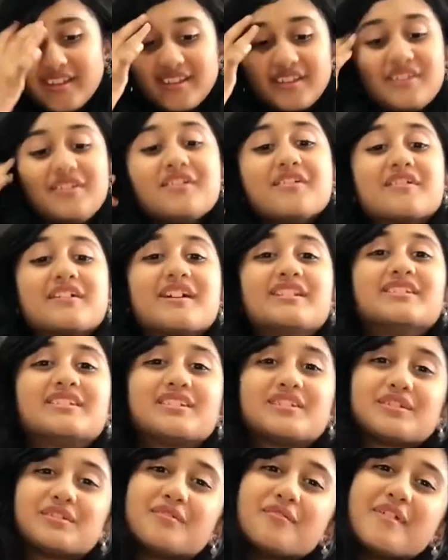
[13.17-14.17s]
You can
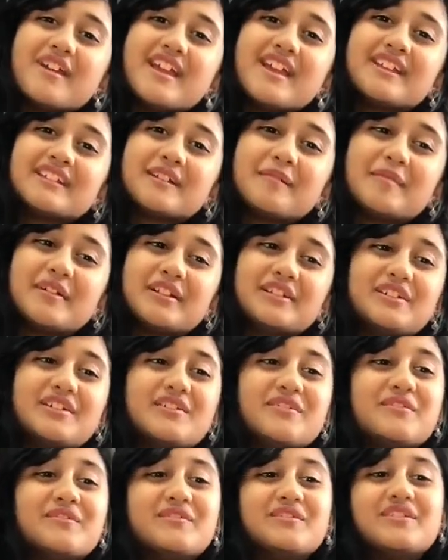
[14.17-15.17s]
squeeze a
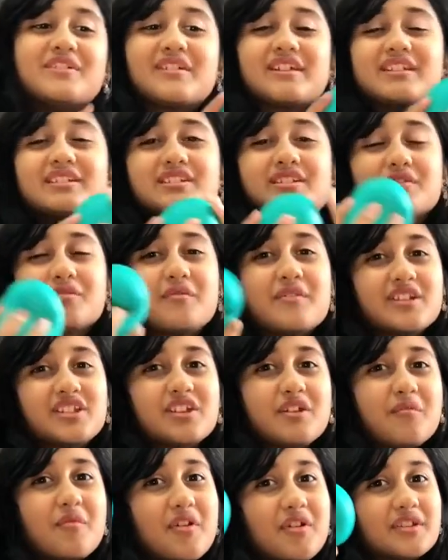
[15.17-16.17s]
balloon, you can squish
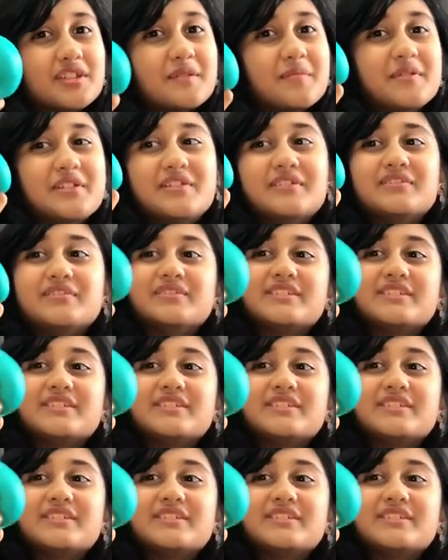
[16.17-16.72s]
a water balloon,